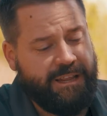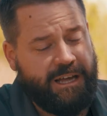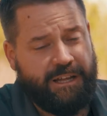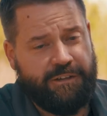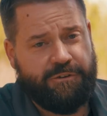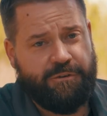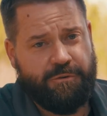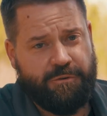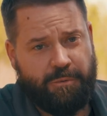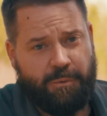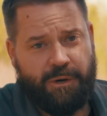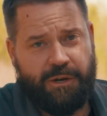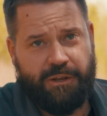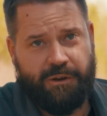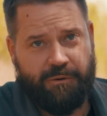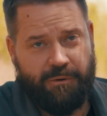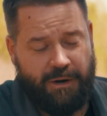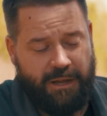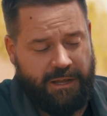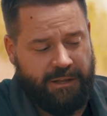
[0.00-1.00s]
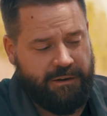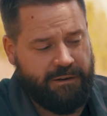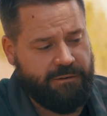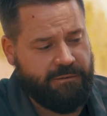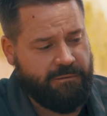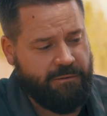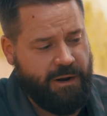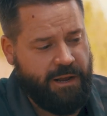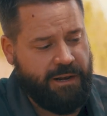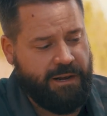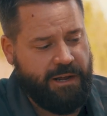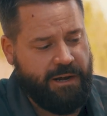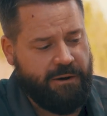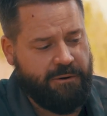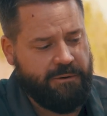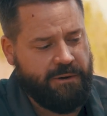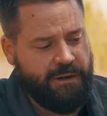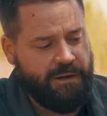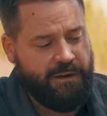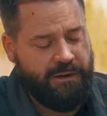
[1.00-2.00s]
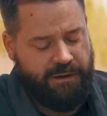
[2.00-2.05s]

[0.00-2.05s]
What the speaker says: that 220 grit right now,